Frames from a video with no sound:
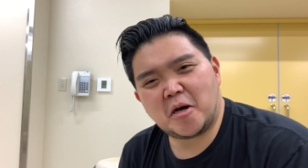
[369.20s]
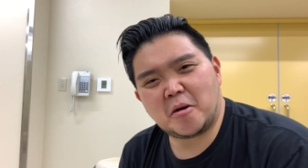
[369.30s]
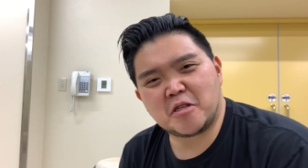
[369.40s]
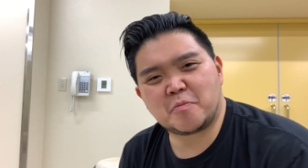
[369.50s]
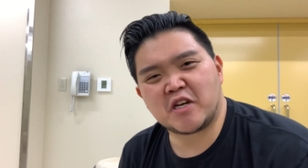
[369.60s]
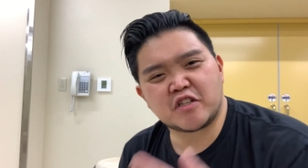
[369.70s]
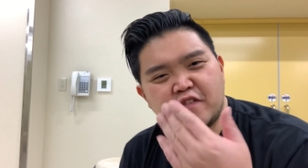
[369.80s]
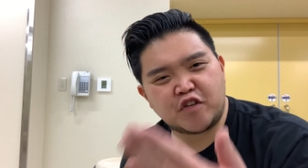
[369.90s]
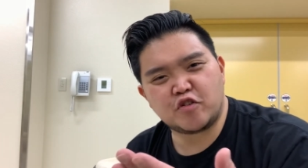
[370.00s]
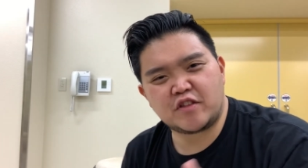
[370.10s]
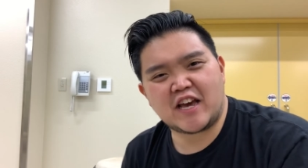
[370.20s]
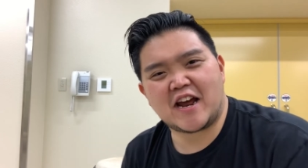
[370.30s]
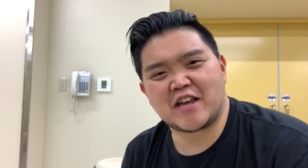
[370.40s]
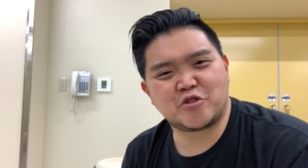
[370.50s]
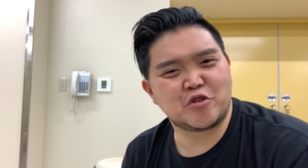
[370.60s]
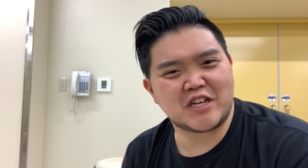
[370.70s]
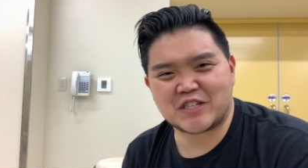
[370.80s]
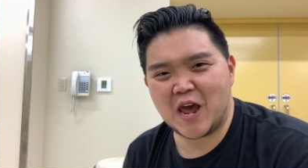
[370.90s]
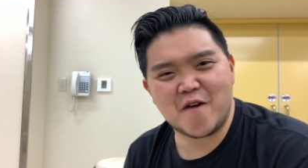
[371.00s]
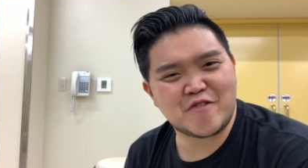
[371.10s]
it's because of you that I do this
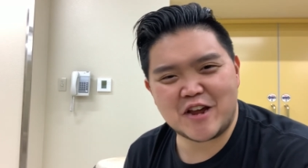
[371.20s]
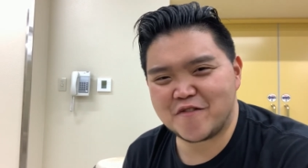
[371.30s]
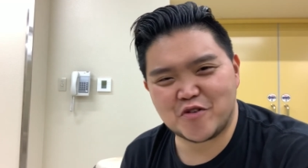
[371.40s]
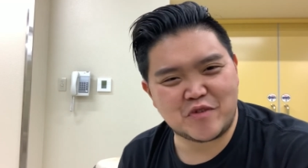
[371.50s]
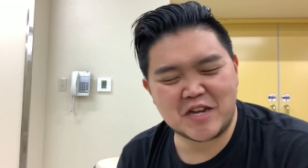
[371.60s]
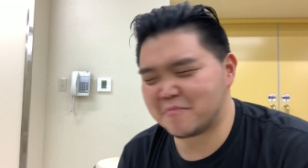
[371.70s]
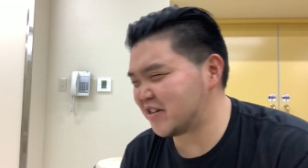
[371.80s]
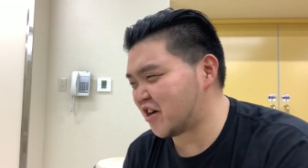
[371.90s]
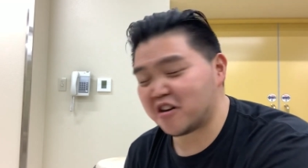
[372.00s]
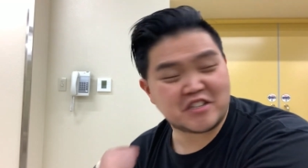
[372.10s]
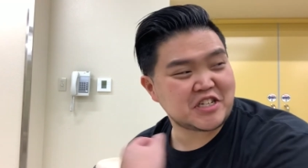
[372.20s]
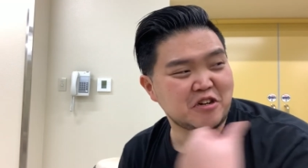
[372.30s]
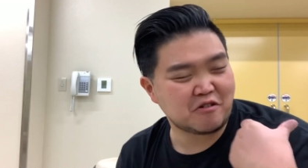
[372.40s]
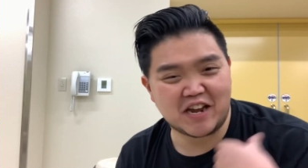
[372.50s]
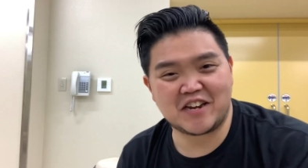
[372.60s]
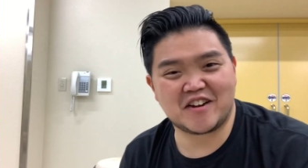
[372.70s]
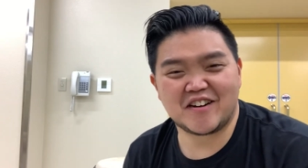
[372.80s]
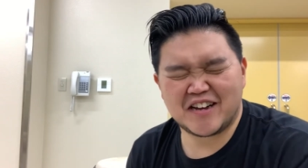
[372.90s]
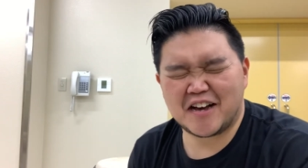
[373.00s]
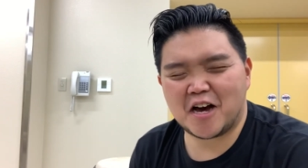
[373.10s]
every week. My daughter is here, right
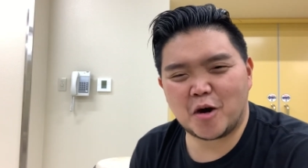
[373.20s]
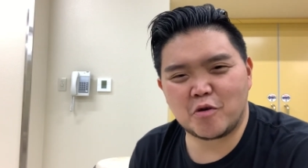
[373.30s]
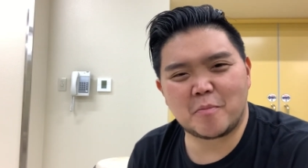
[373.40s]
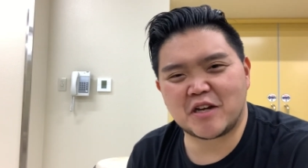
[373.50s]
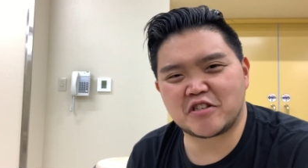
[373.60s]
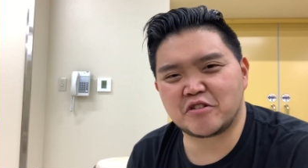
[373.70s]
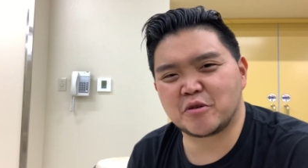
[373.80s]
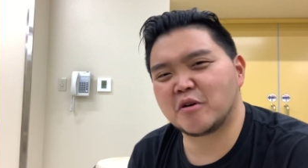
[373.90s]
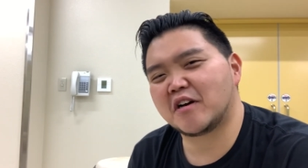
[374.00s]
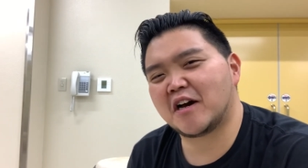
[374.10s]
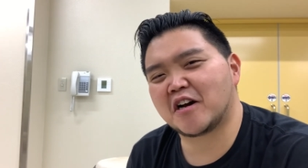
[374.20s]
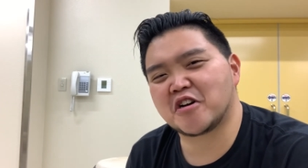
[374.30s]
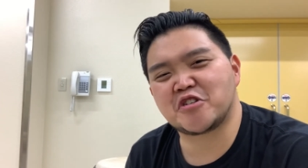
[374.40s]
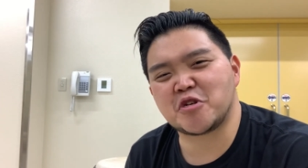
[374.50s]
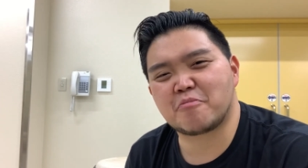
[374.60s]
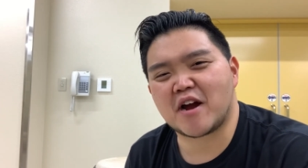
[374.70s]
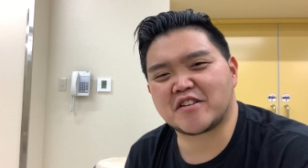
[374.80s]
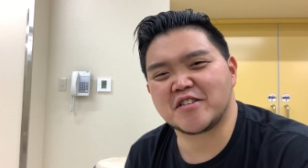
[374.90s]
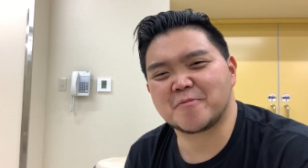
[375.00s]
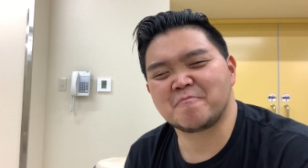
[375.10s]
here. We're about to continue
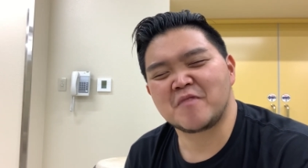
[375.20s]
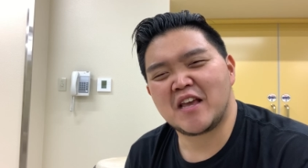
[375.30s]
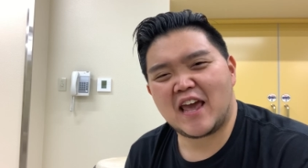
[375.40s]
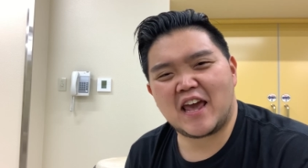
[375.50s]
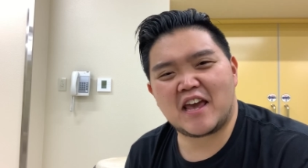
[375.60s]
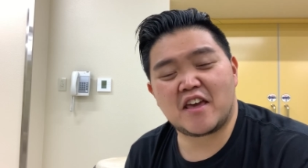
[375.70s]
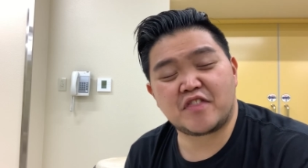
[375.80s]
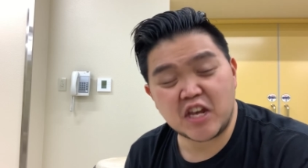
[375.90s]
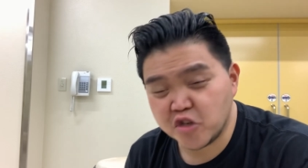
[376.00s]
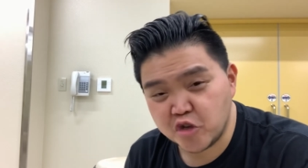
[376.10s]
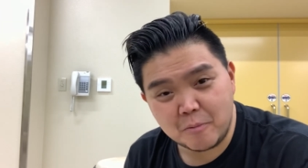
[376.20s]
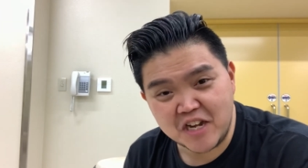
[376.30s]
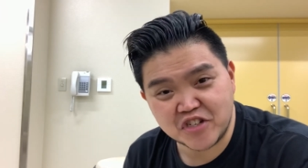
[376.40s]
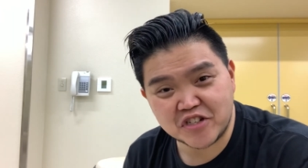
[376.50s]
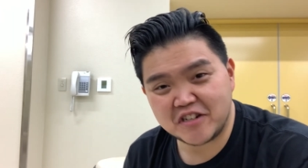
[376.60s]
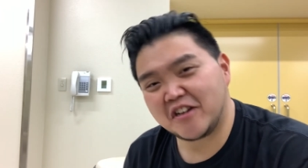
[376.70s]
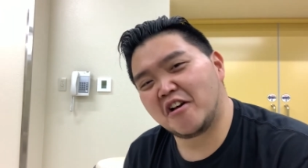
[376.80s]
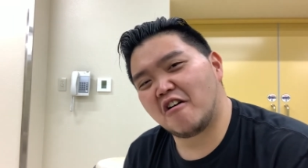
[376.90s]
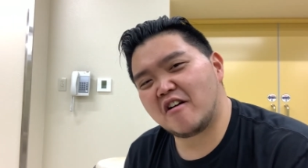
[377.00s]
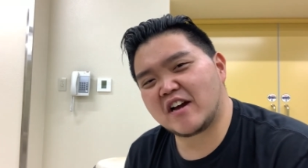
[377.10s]
practice, and thank you so much.
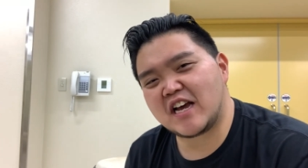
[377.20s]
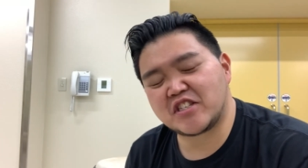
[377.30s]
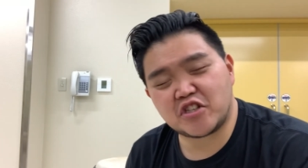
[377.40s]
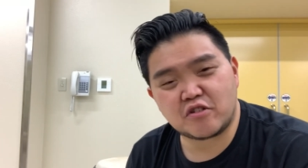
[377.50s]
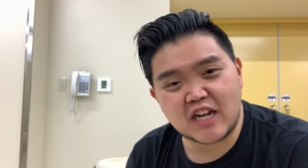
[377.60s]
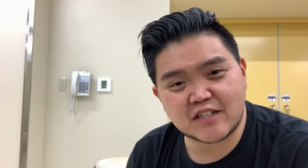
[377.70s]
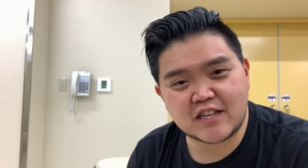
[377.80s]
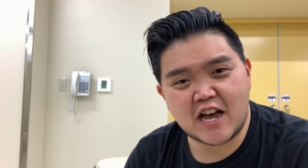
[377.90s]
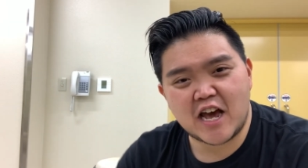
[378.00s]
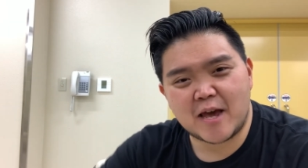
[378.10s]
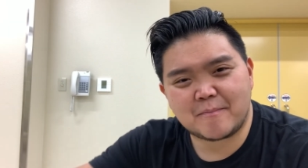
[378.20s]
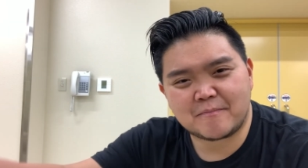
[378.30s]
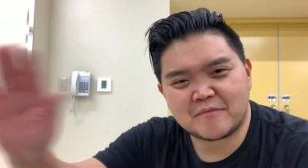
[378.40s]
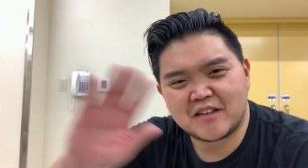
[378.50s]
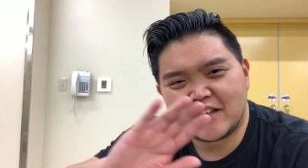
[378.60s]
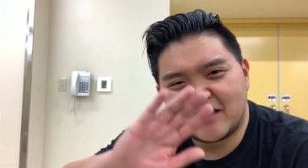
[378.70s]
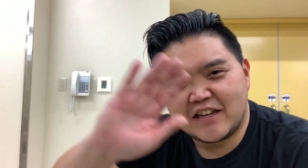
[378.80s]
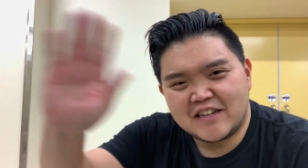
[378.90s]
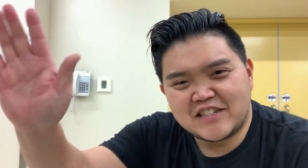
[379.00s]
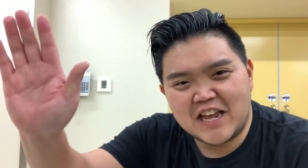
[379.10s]
All right, guys. Until next time,
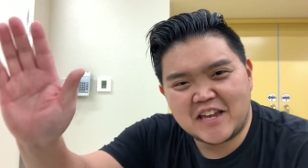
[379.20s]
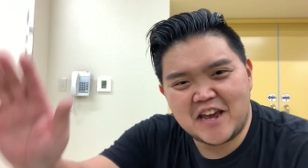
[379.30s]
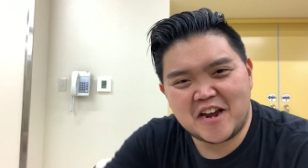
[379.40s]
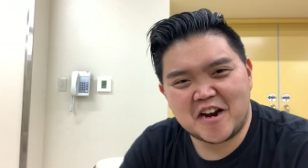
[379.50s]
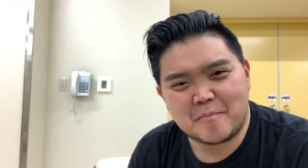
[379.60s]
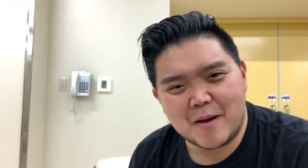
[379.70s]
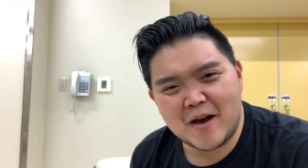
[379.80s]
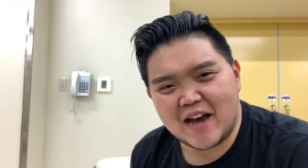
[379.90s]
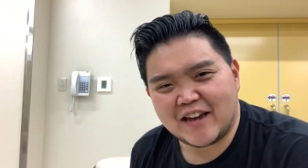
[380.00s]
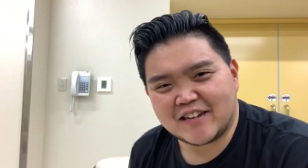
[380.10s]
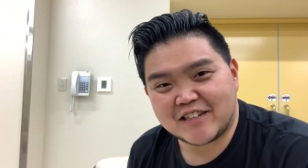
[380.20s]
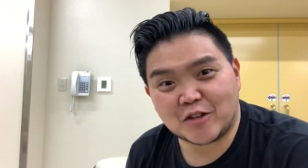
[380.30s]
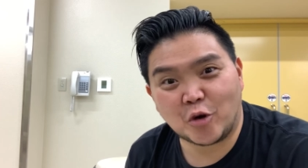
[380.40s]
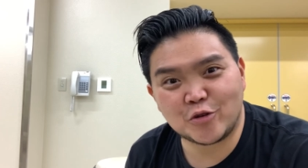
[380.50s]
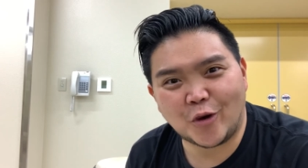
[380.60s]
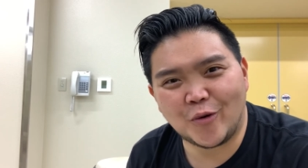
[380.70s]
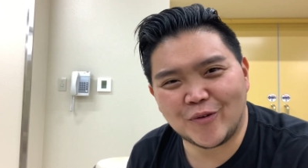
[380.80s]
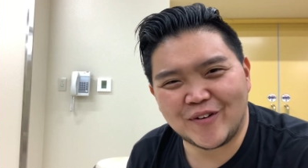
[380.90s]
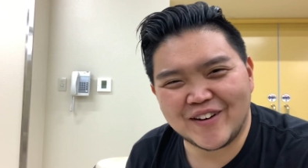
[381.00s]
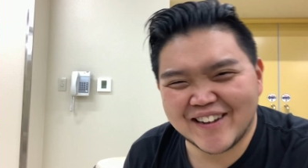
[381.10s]
take care. Bye bye. Ta ton
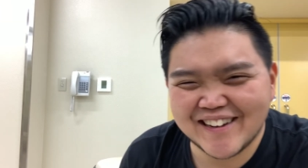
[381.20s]
ton.